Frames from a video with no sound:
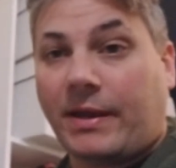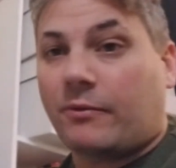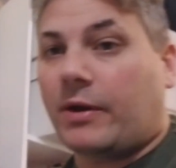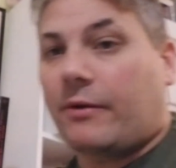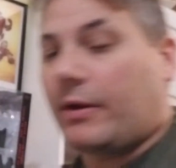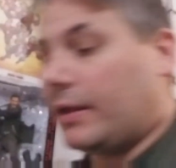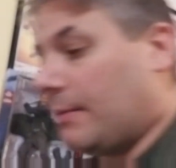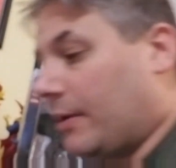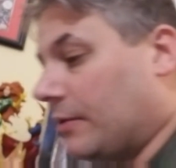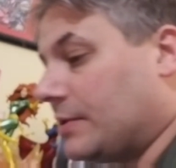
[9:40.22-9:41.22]
where I keep
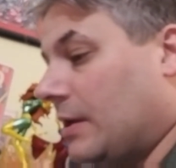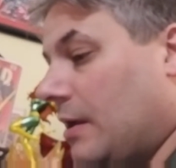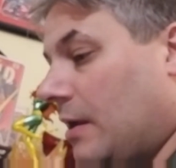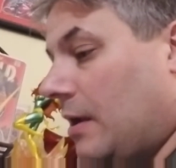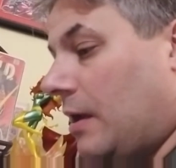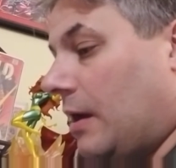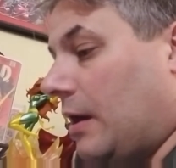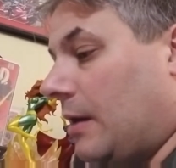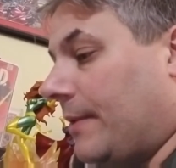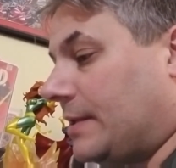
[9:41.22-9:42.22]
my notes.
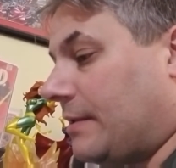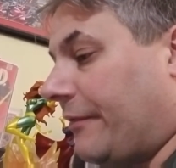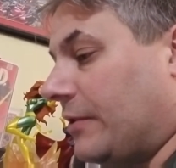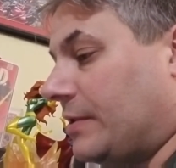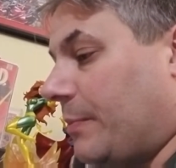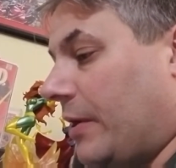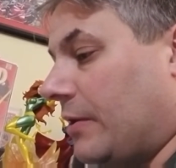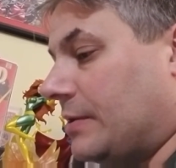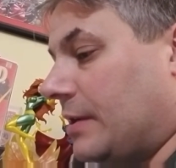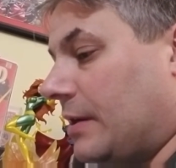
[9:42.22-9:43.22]
That's the first
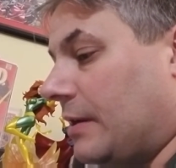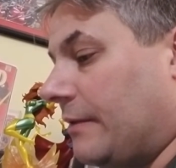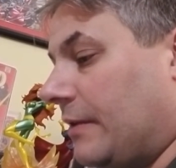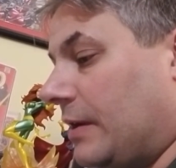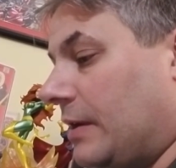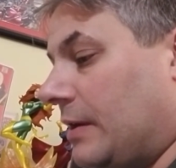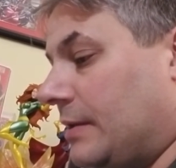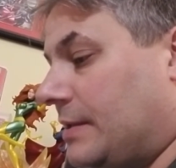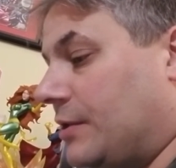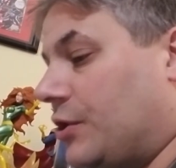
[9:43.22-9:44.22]
appearance of
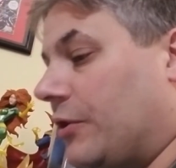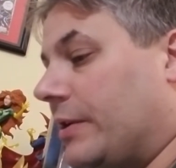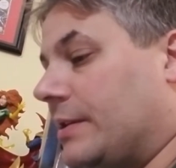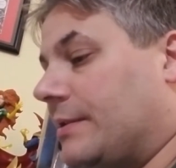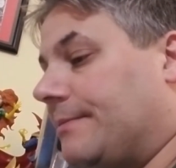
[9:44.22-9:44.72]
Centurius.